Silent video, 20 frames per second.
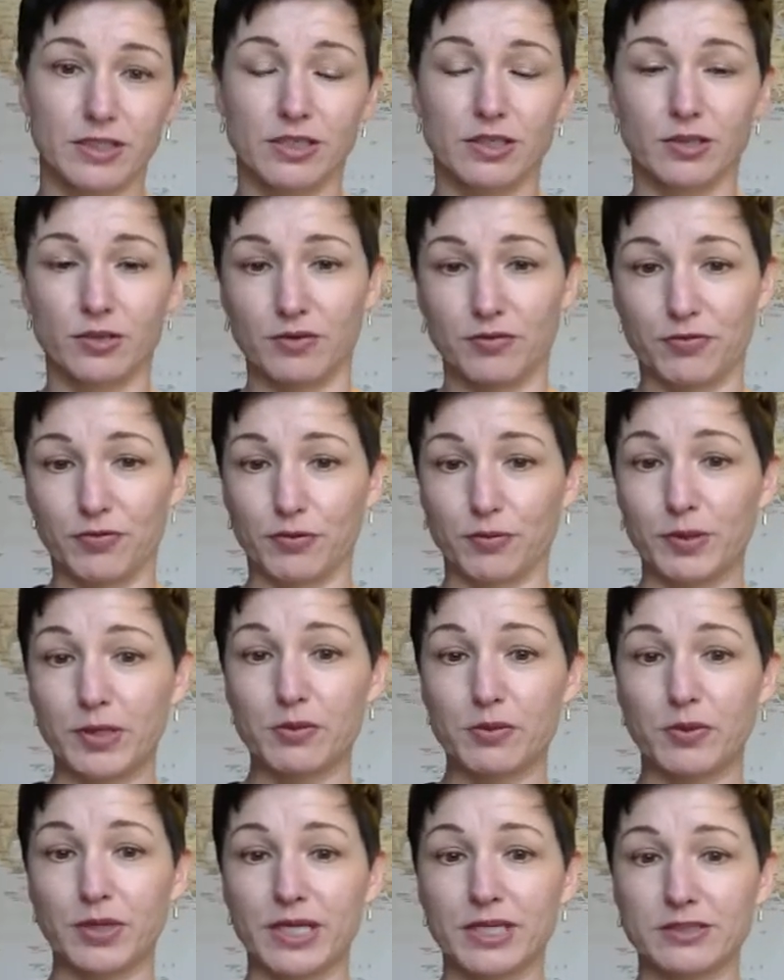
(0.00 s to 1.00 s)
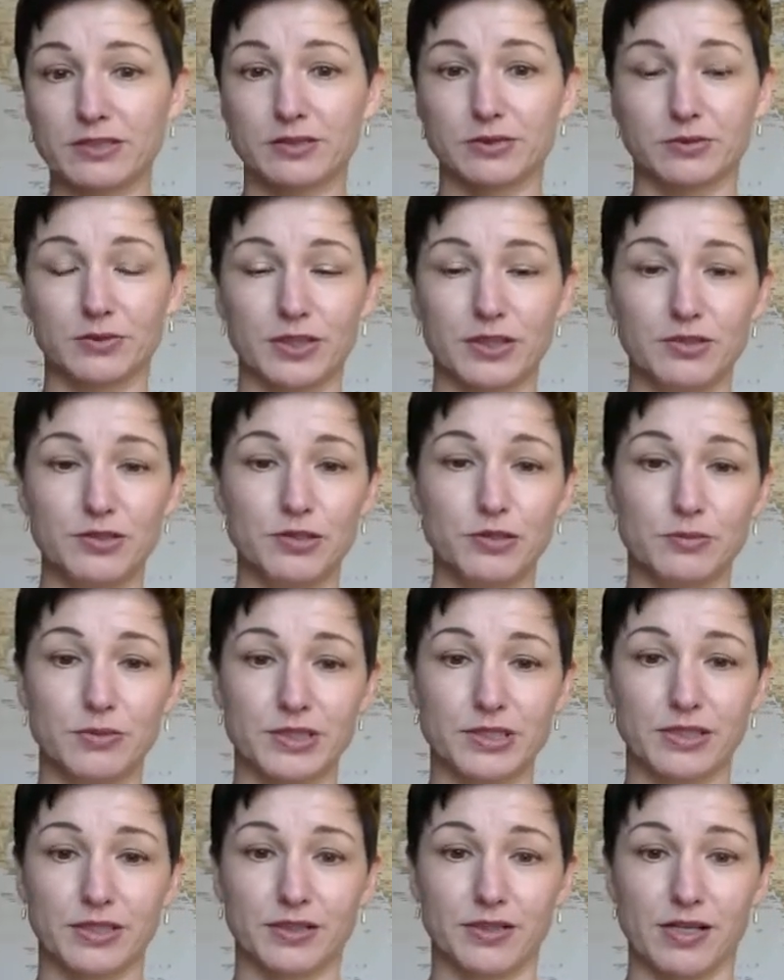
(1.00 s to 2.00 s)
You have 3 weeks with new
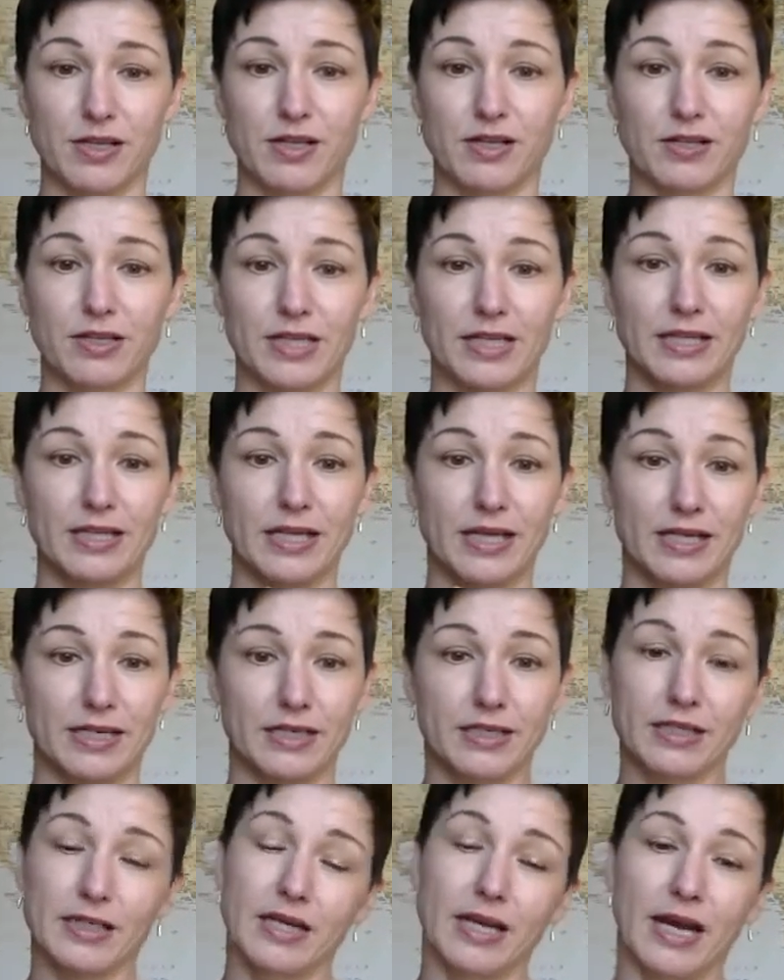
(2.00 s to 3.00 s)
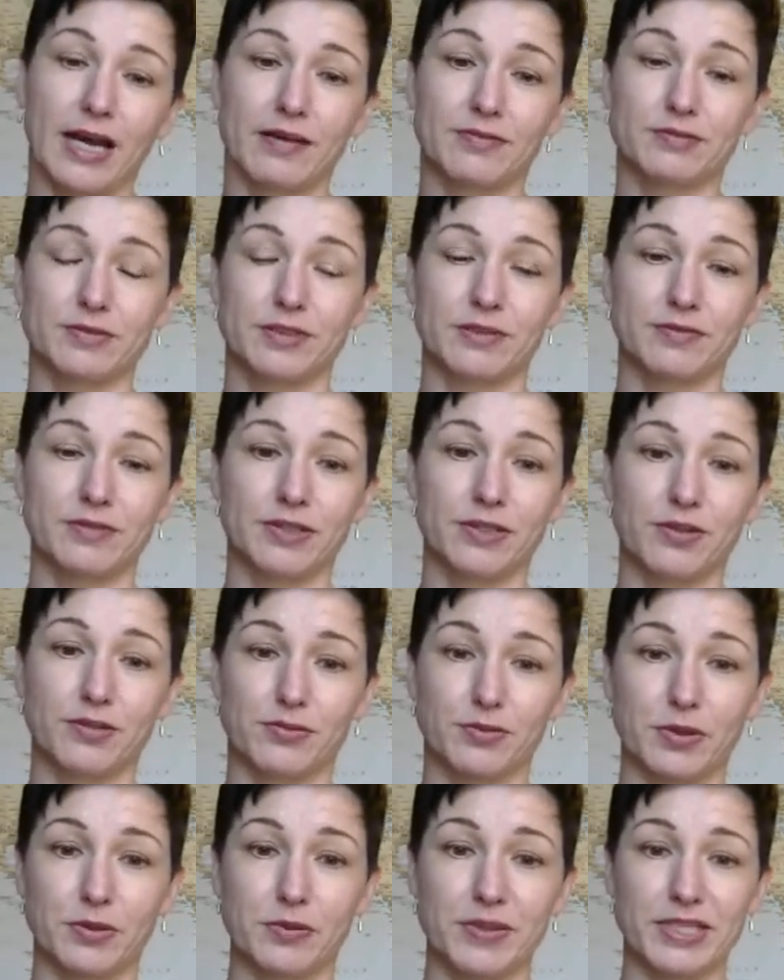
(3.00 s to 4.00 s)
material, and then after every
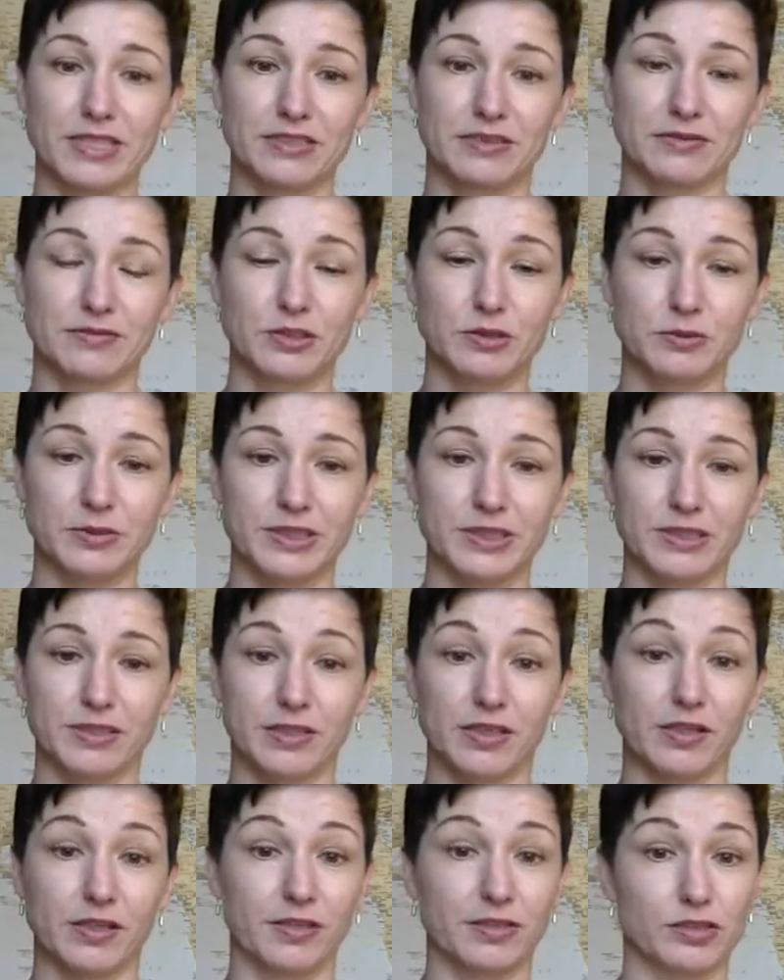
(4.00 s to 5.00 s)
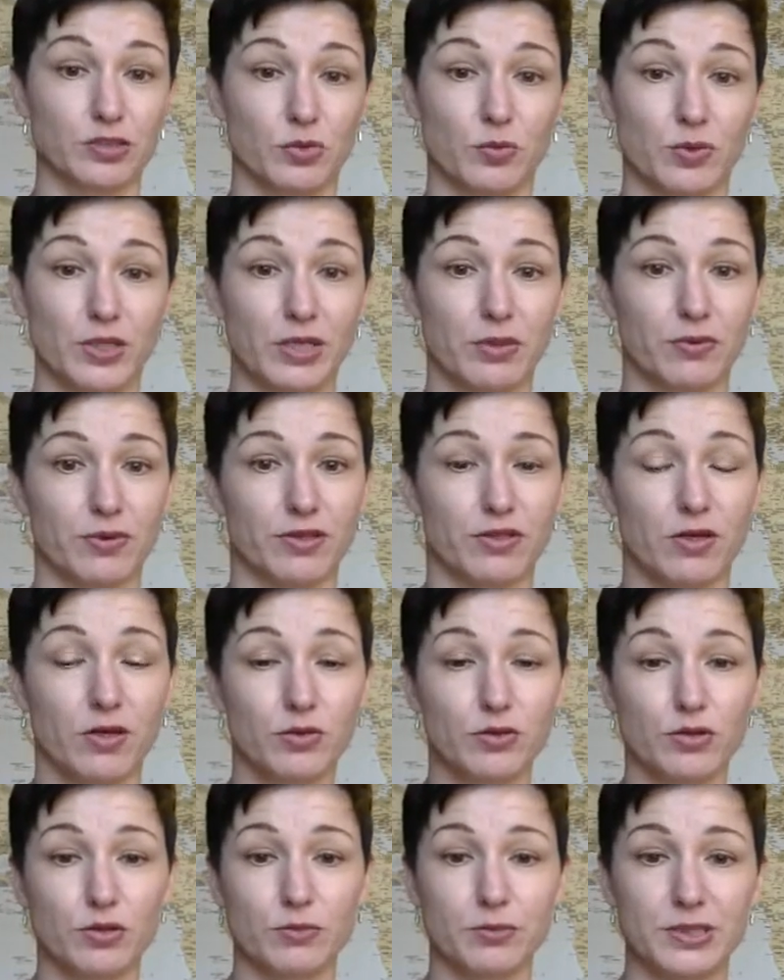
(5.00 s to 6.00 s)
3 weeks of new material, there's a week with no
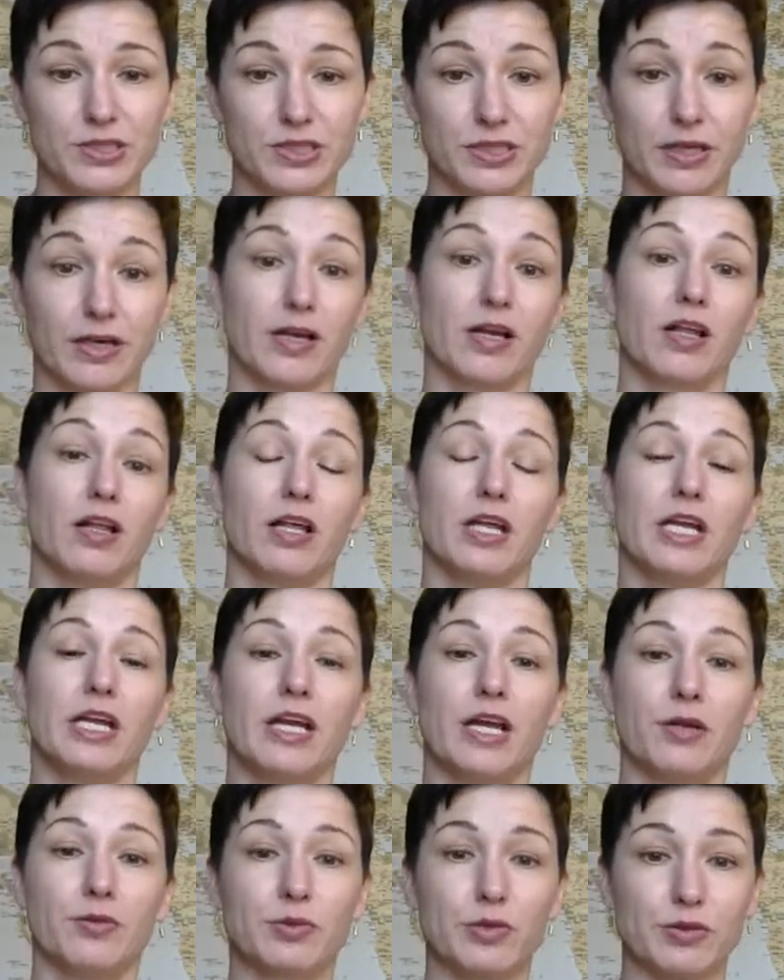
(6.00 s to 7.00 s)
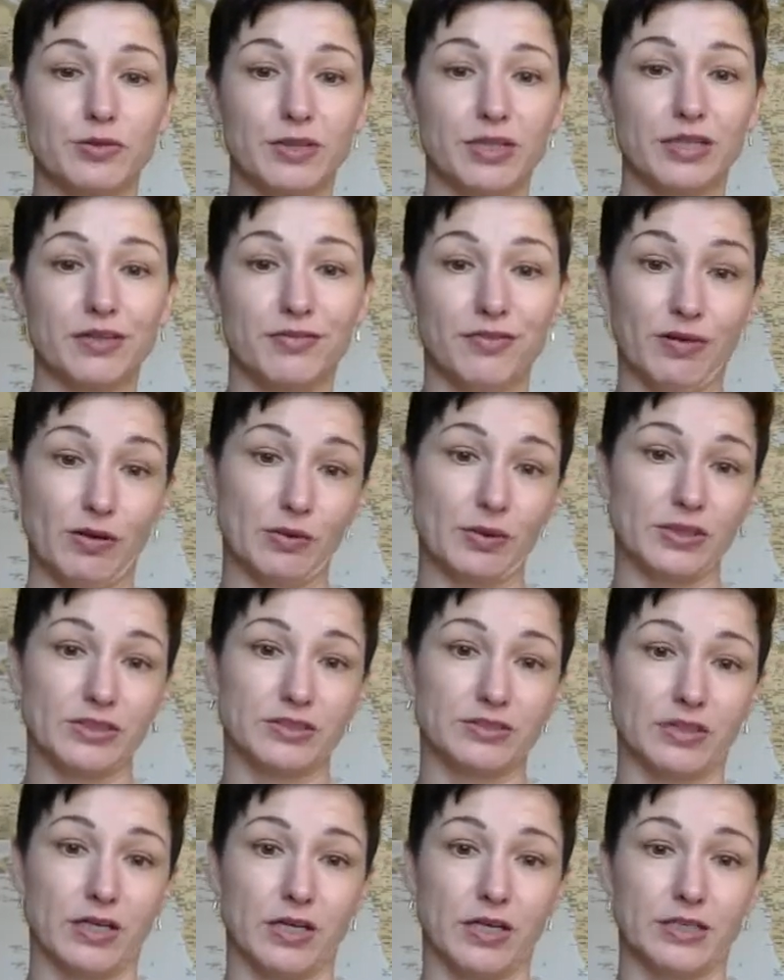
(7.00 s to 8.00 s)
new material, and we're really
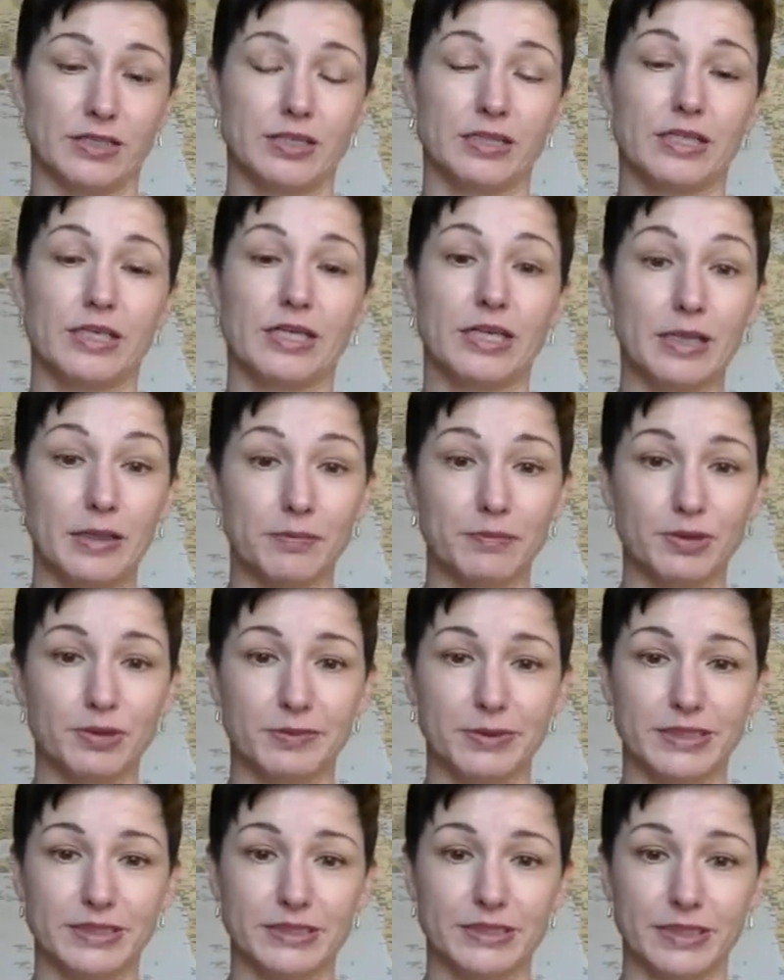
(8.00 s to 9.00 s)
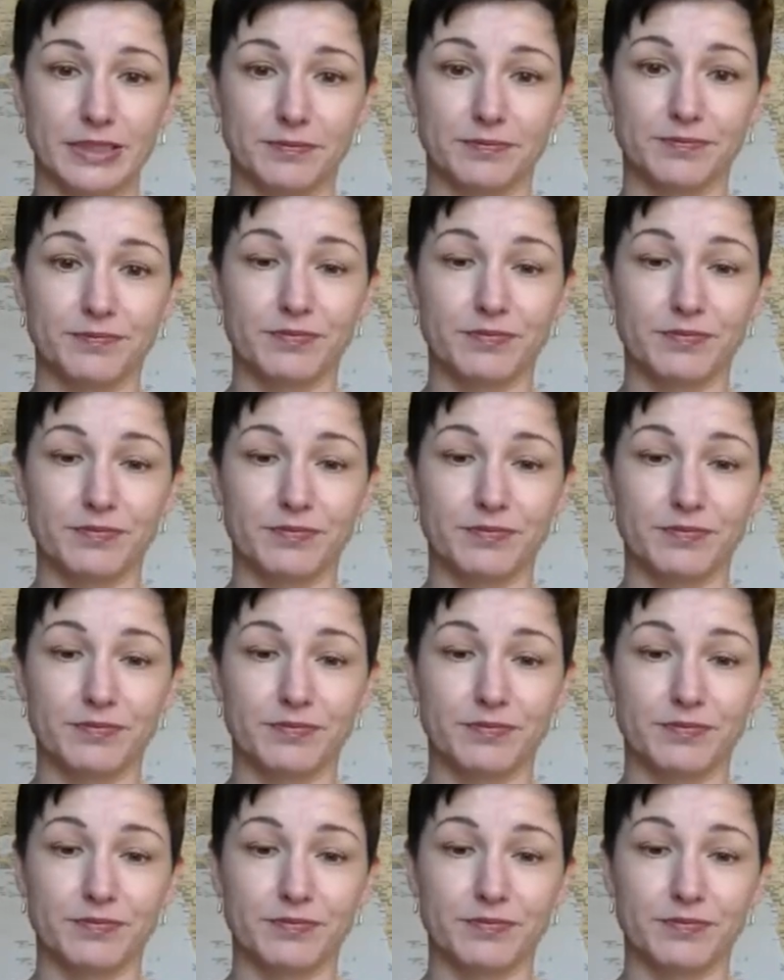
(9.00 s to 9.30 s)
focused on implementing.